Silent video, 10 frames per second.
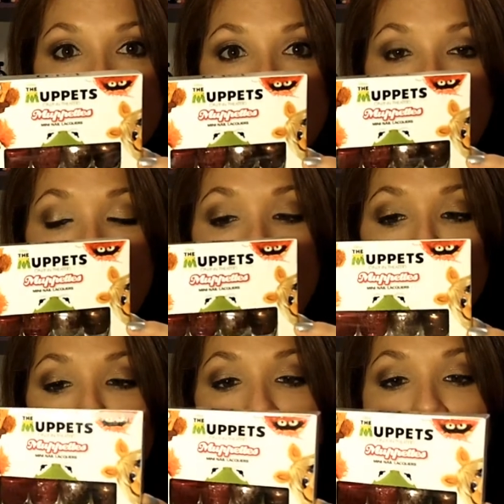So I
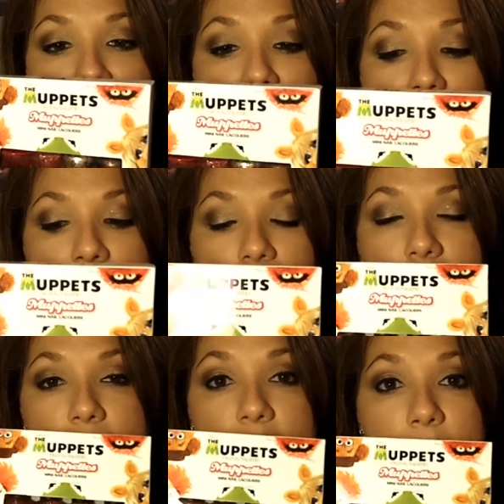hope you guys like
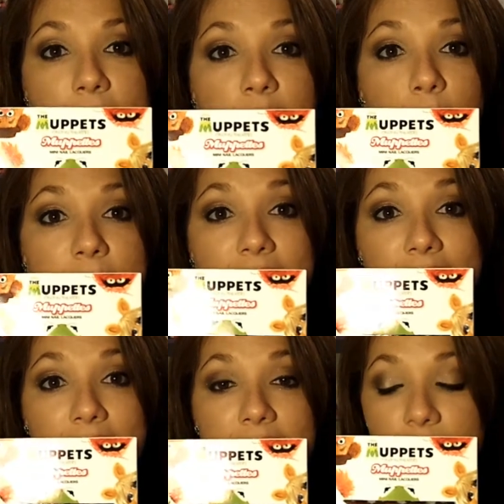that. This is by
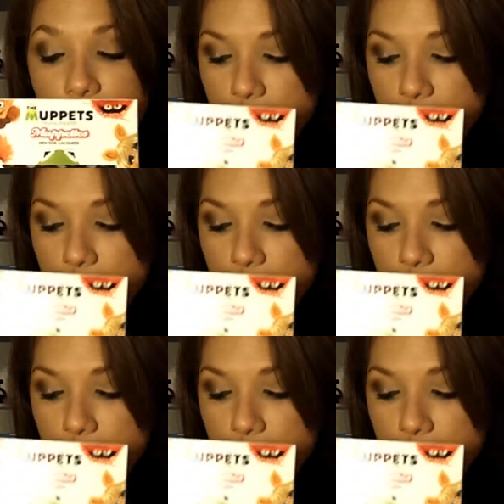OPI.